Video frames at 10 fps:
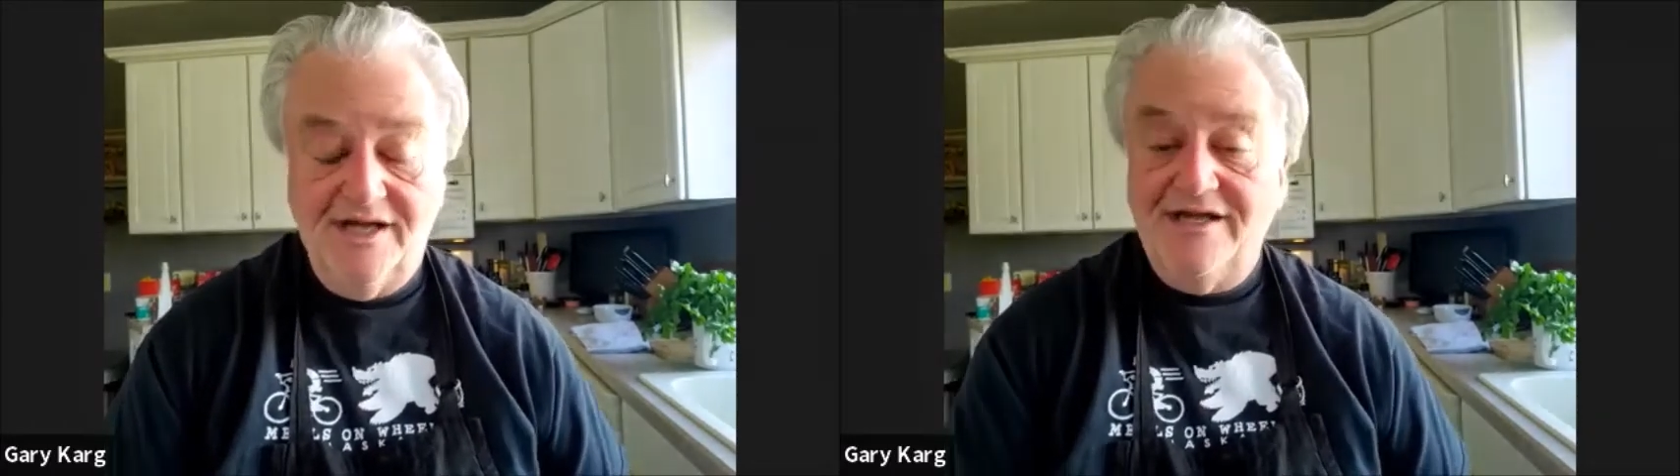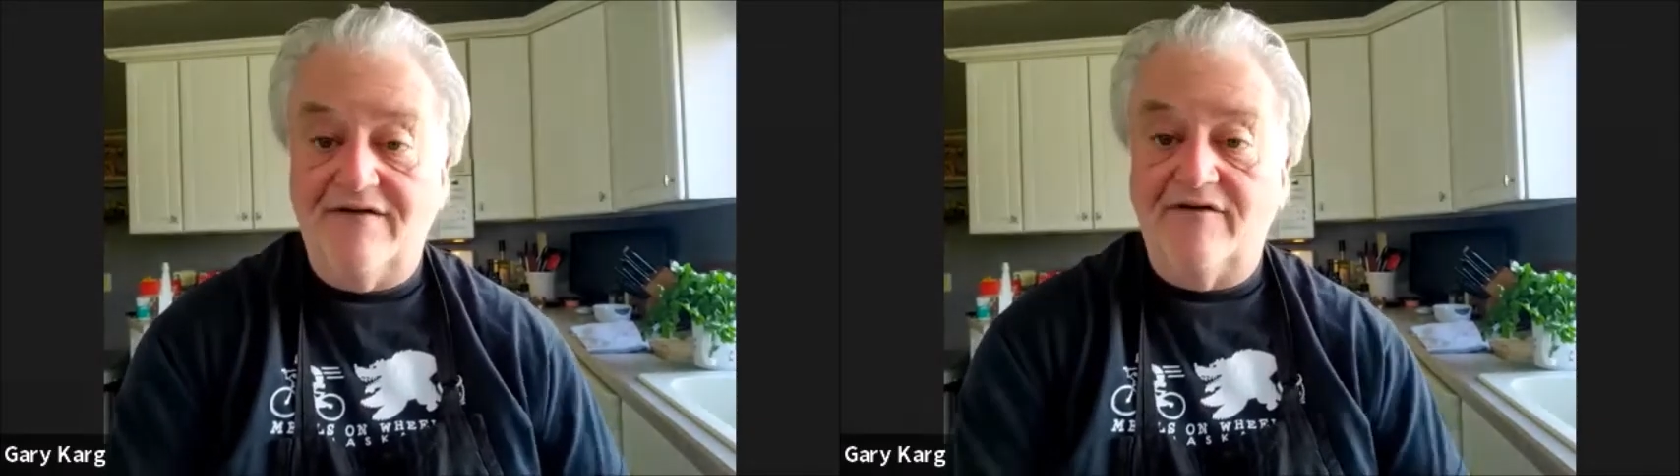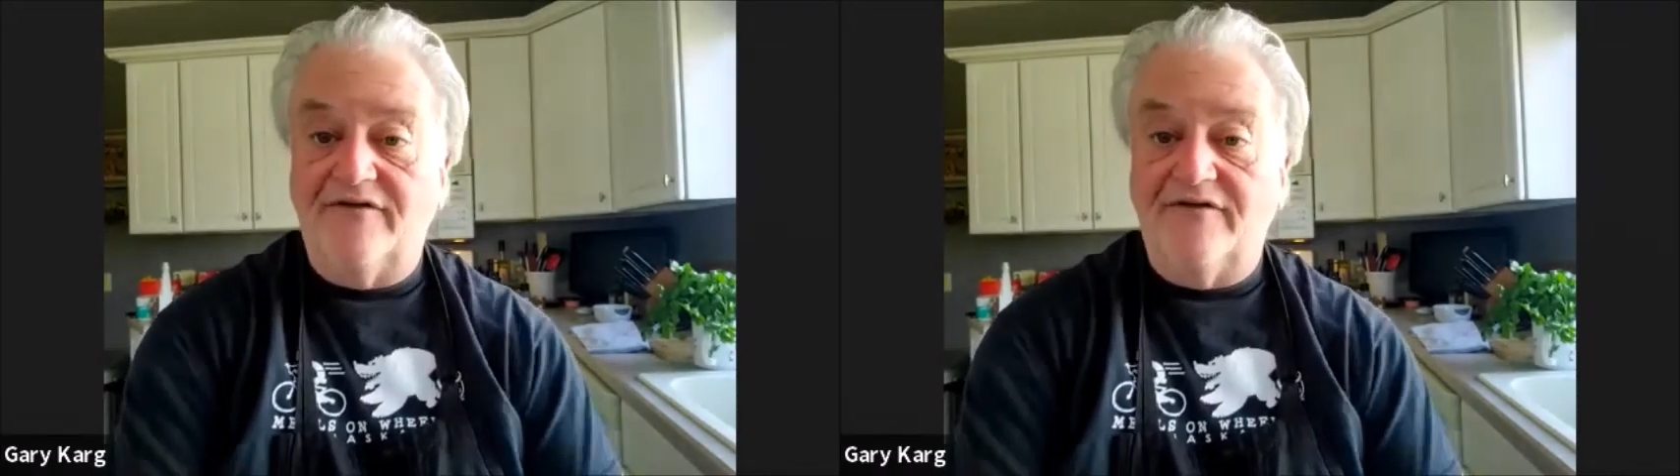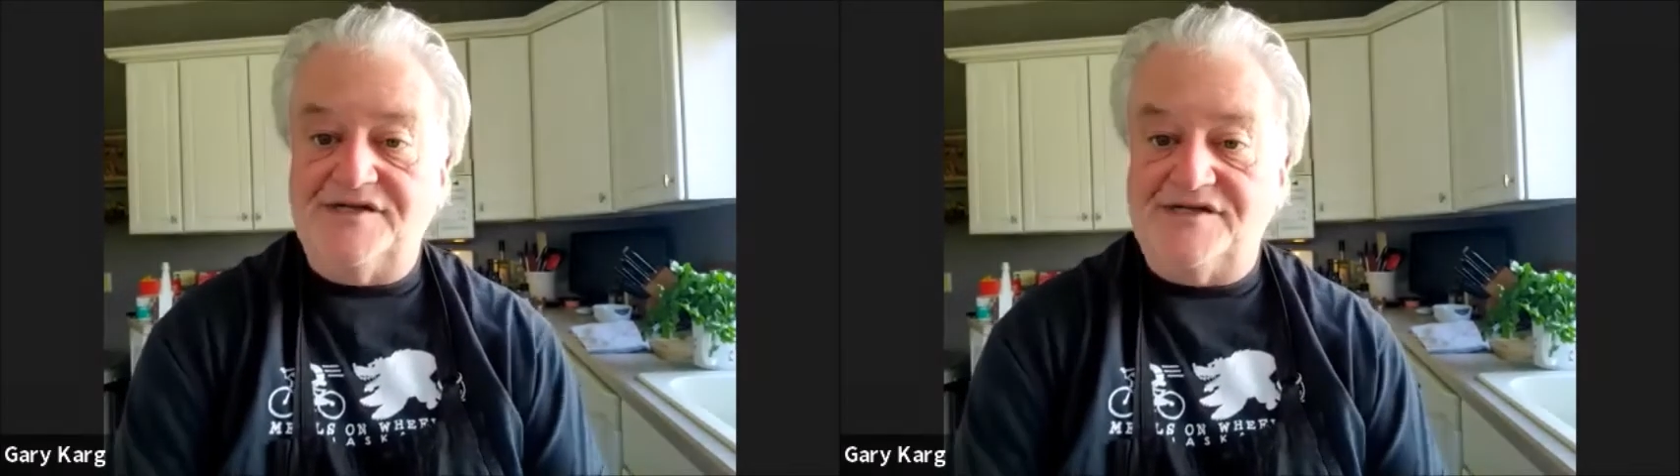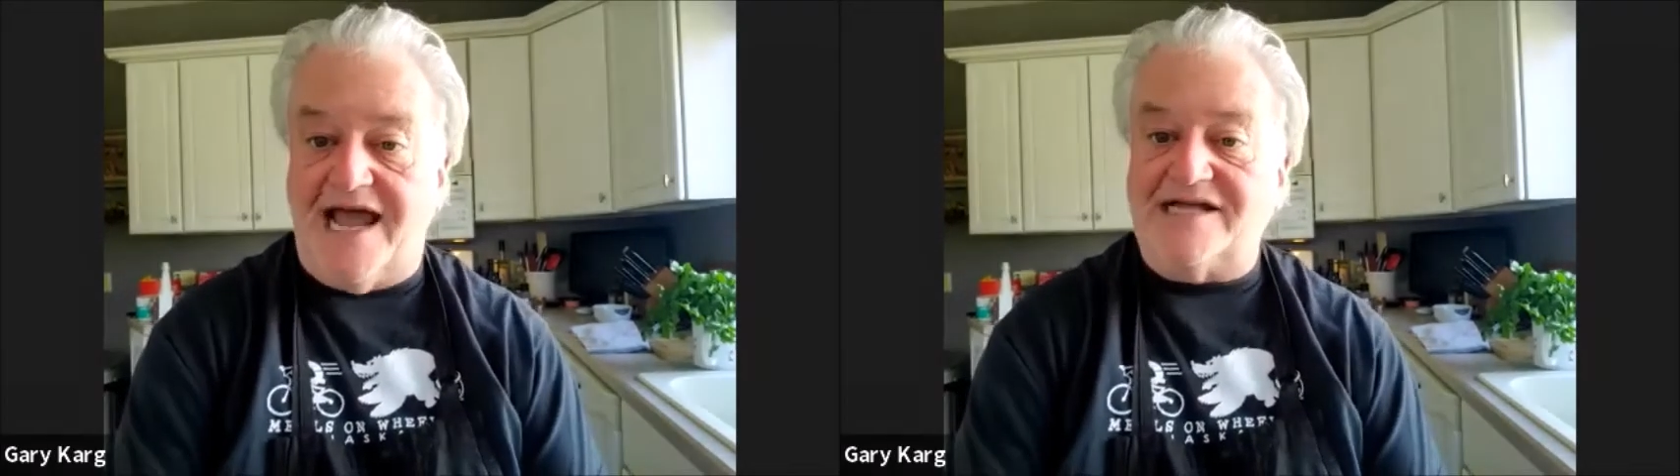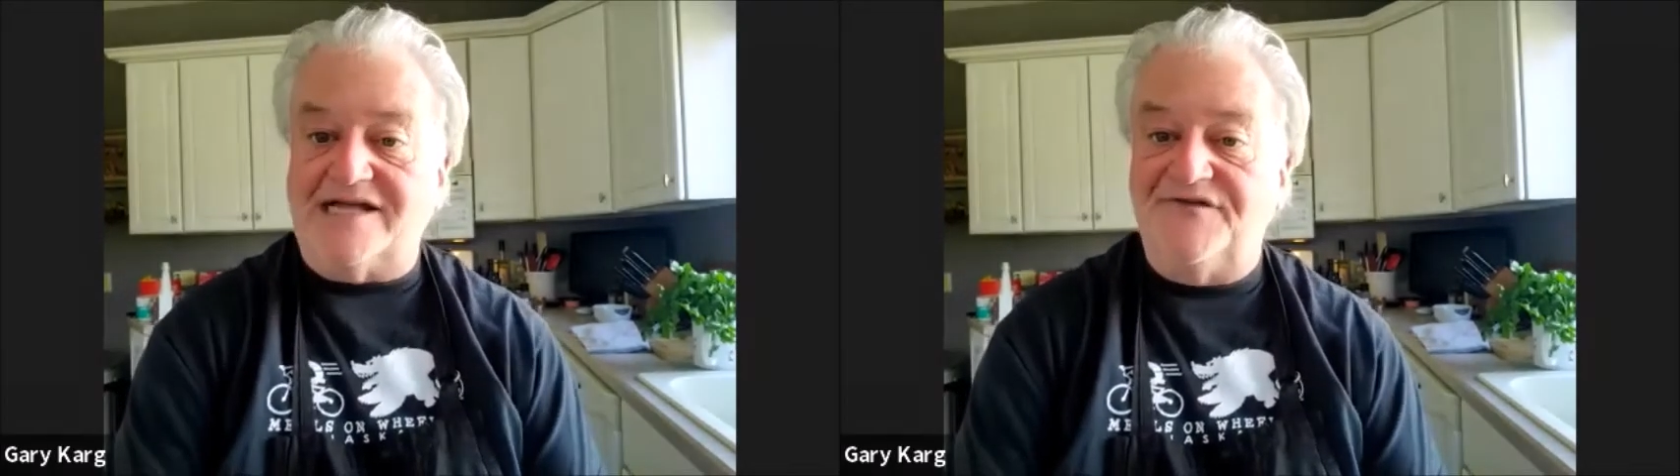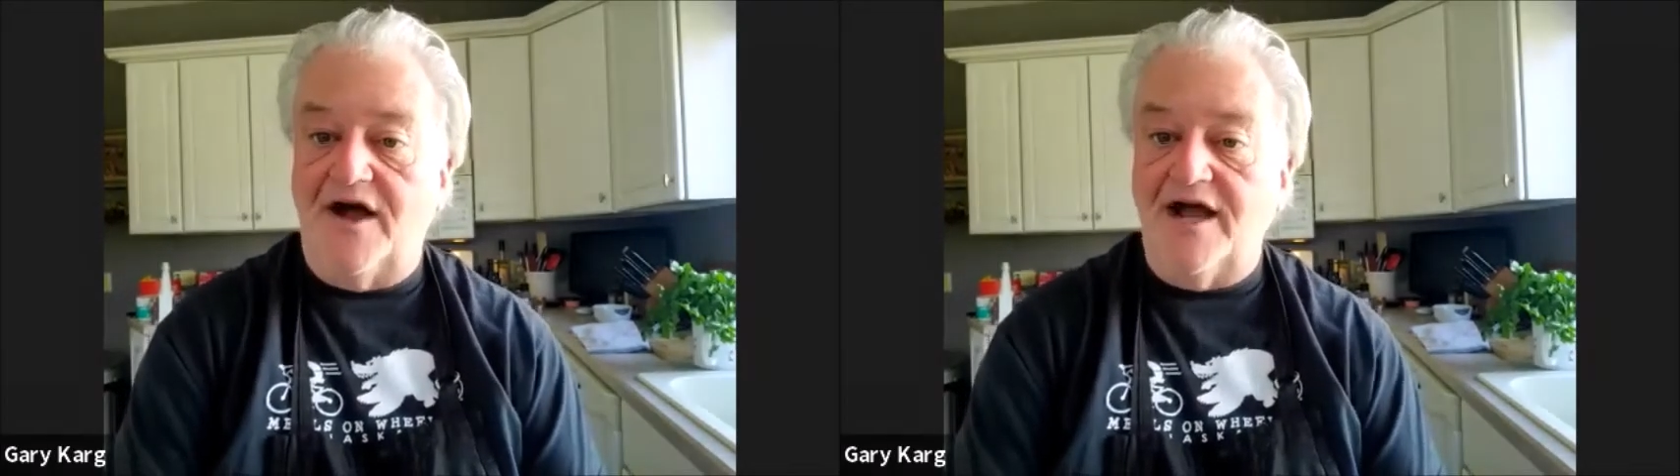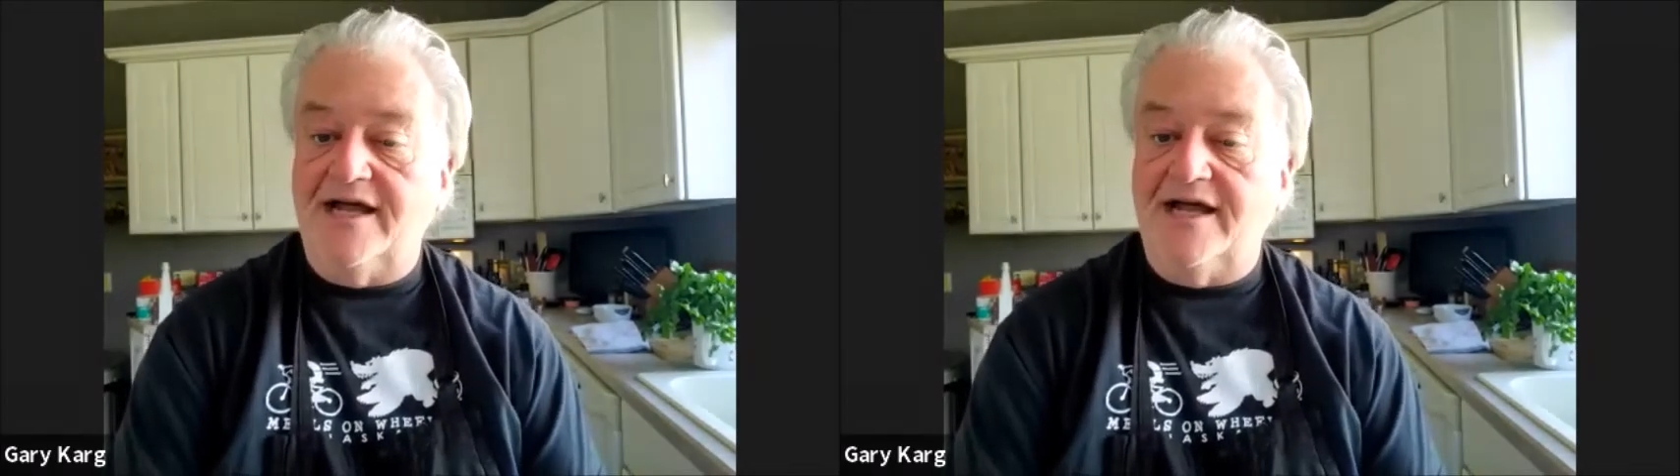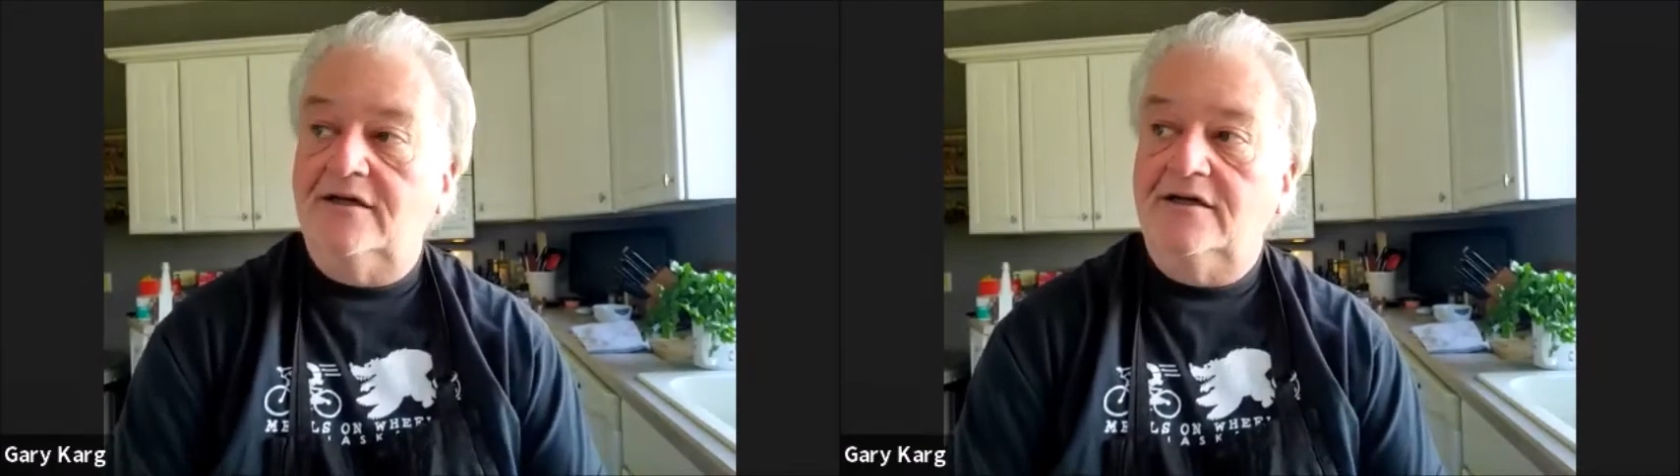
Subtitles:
you have a very satisfying